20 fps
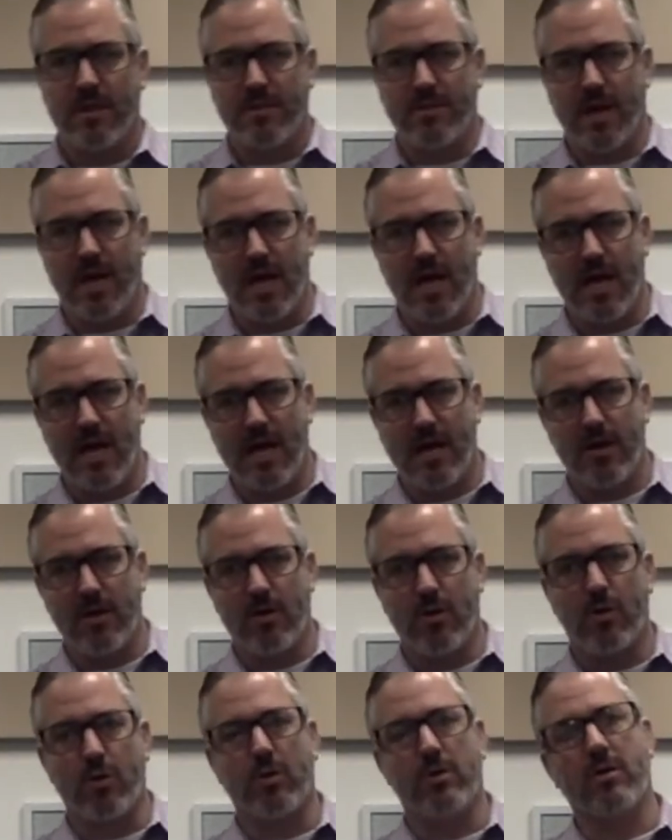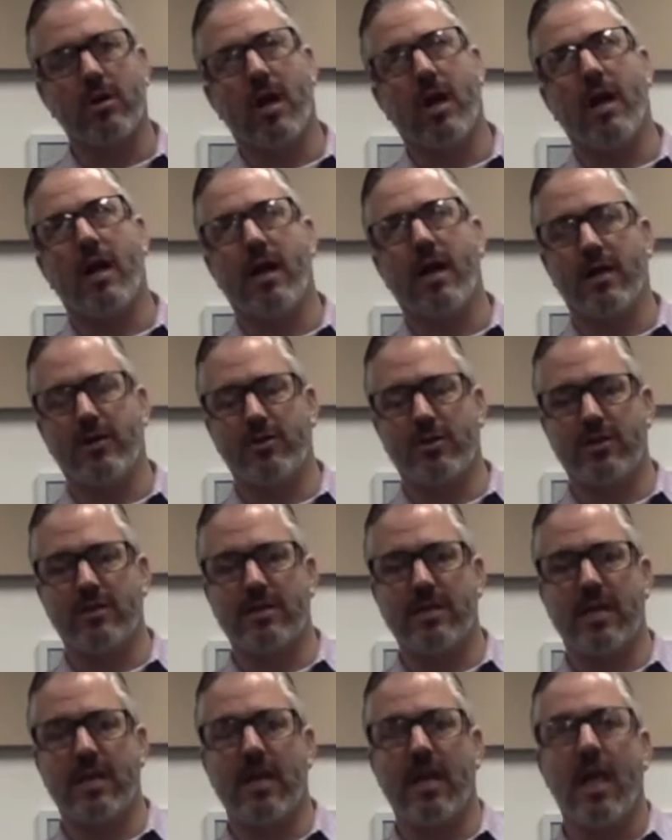The higher, or I should
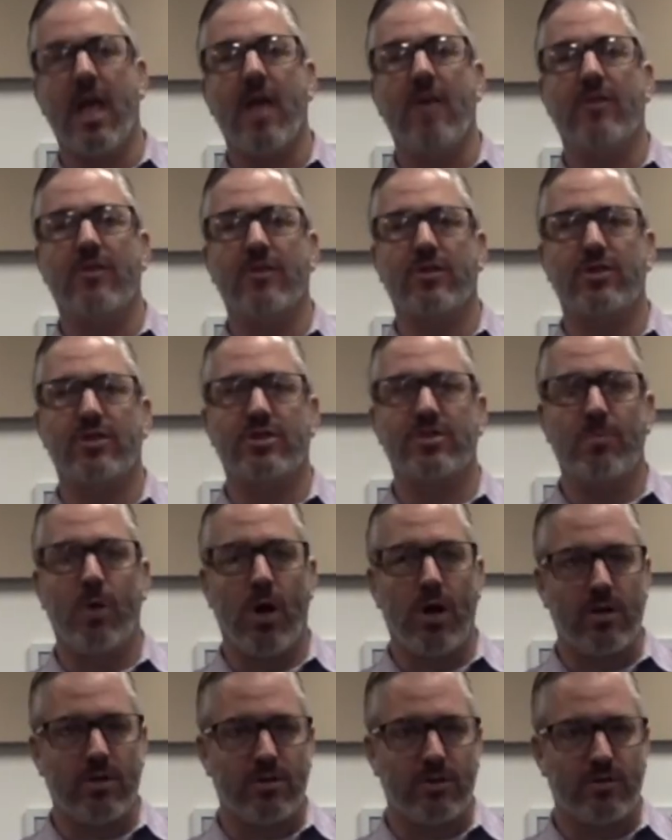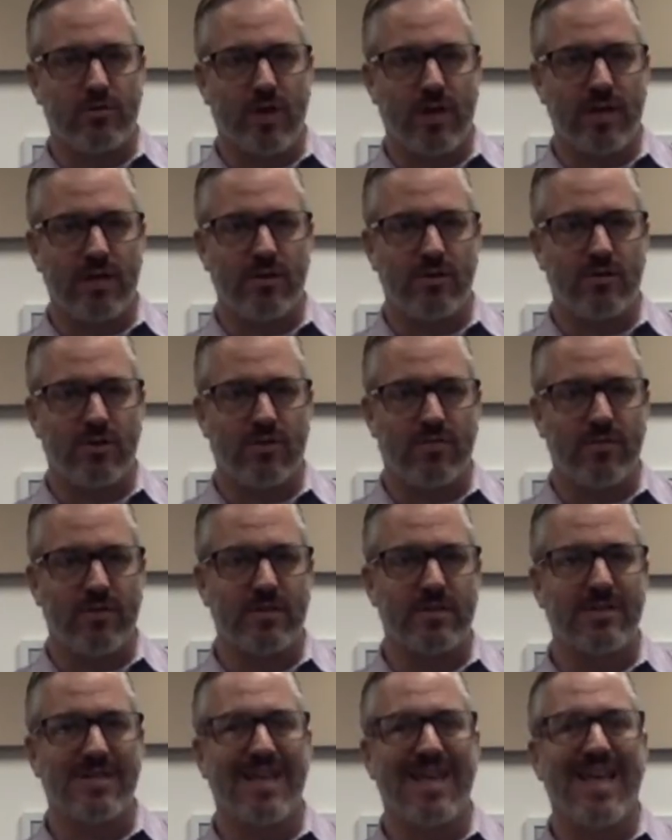say, the smaller the striking
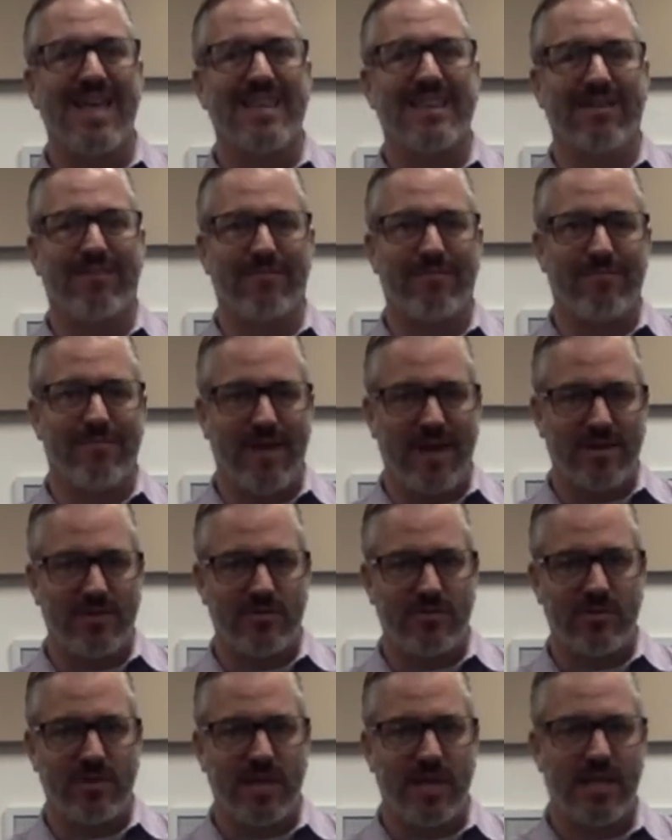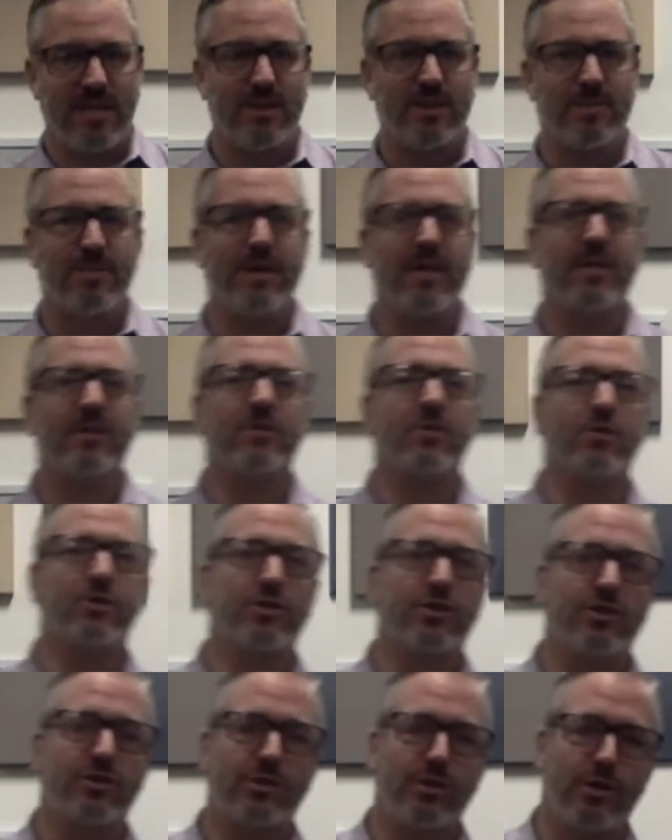surface, the faster the hand speed,
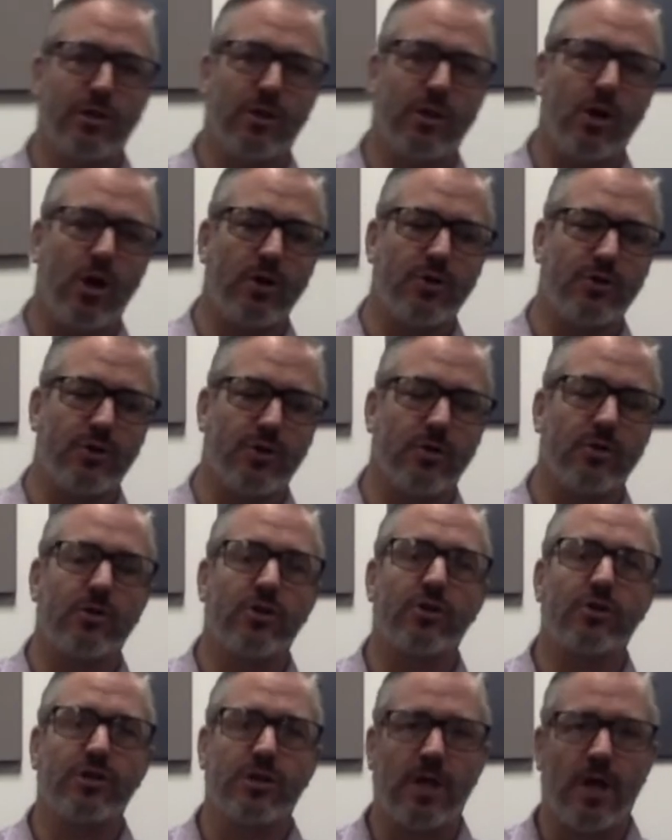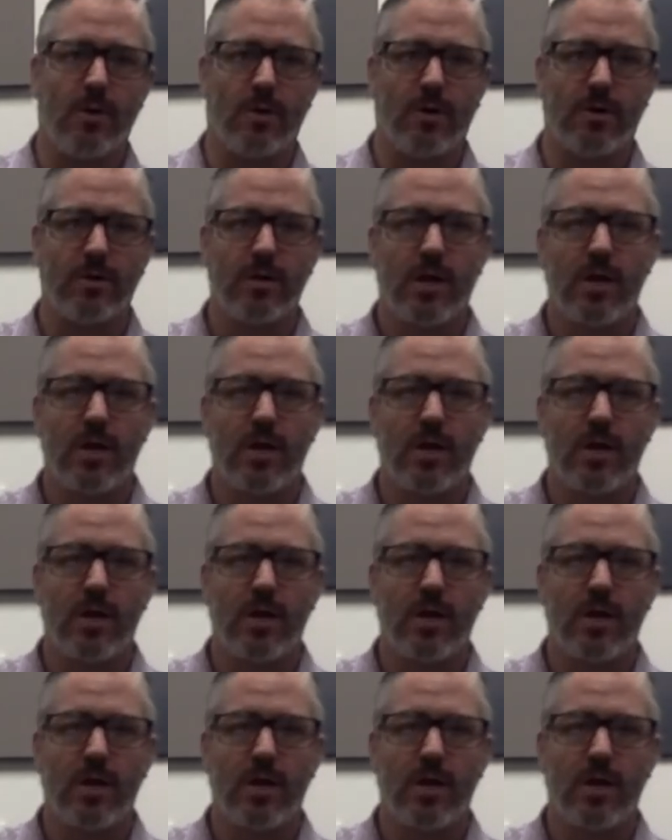the larger, the slower.